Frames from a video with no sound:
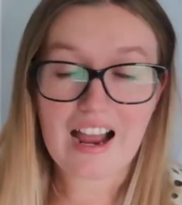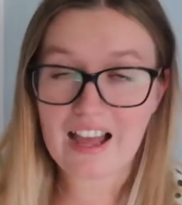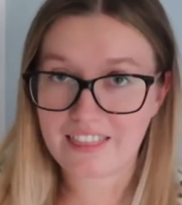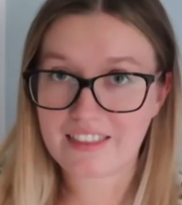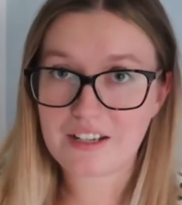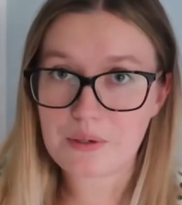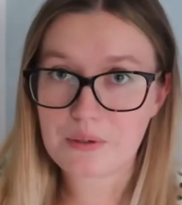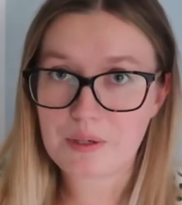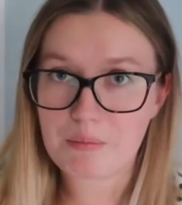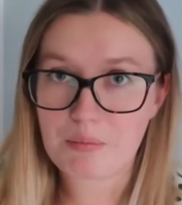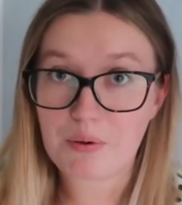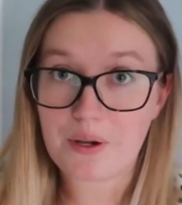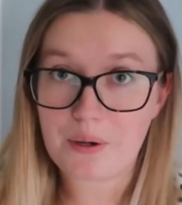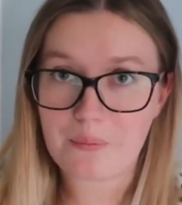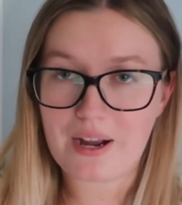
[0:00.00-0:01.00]
I think we did
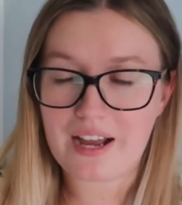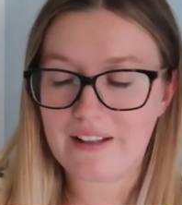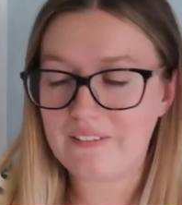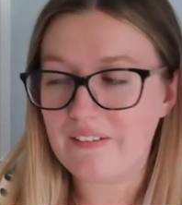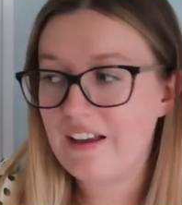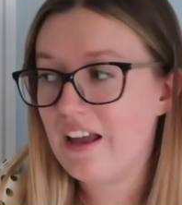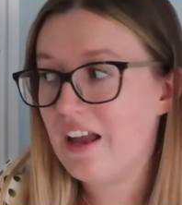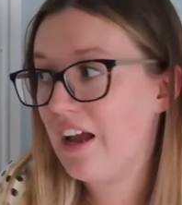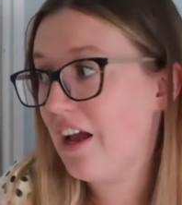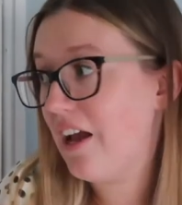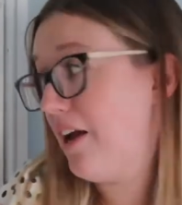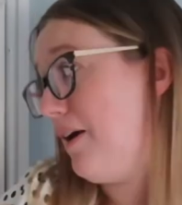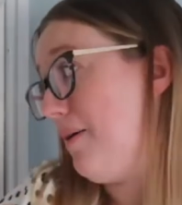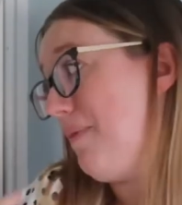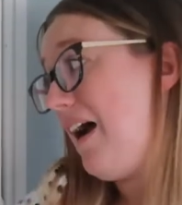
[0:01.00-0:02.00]
pretty well.
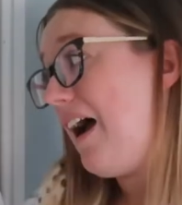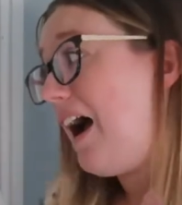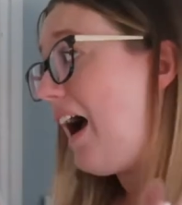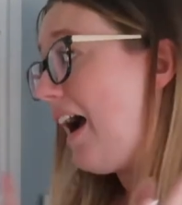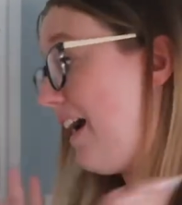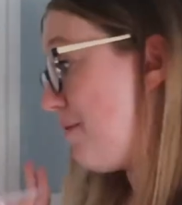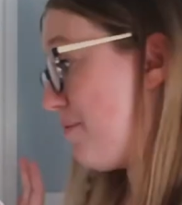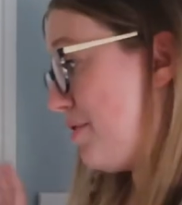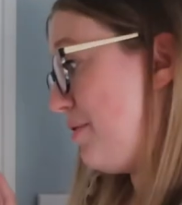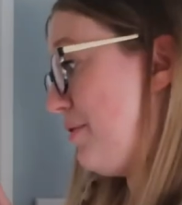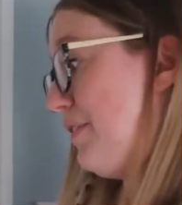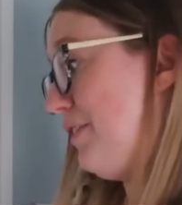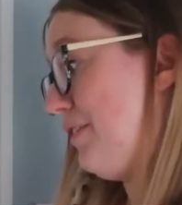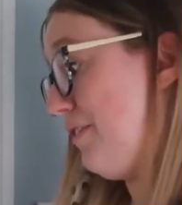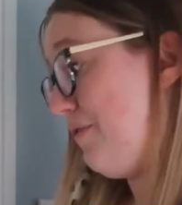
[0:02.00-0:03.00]
I
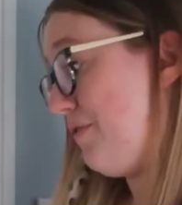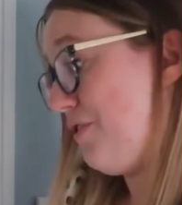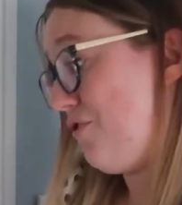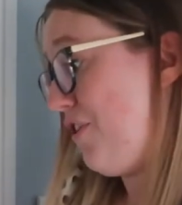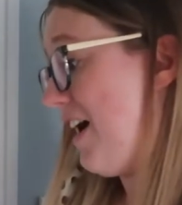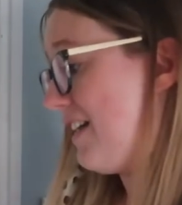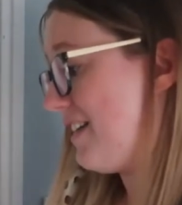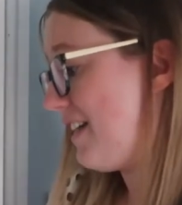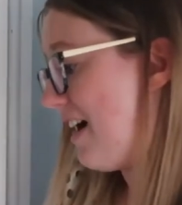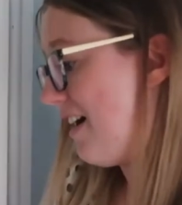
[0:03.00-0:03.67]
absolutely love the dress.